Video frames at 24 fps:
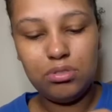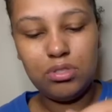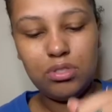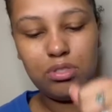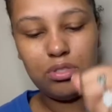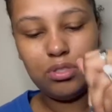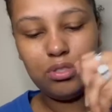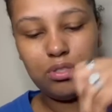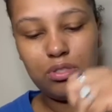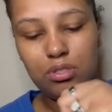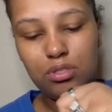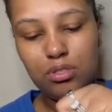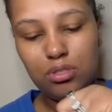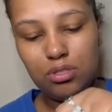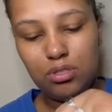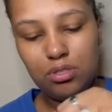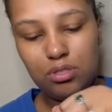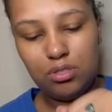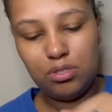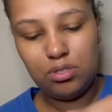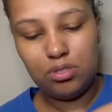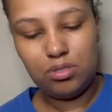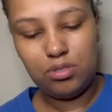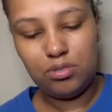
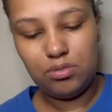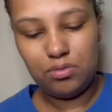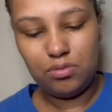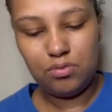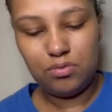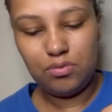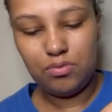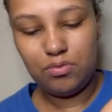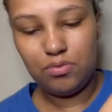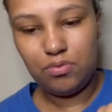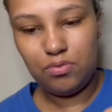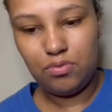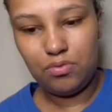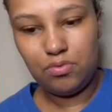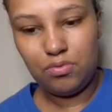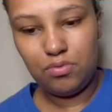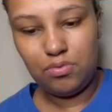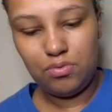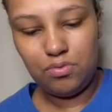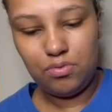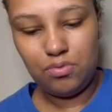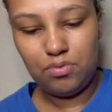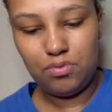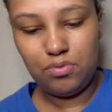
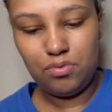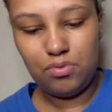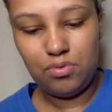Nothing is said.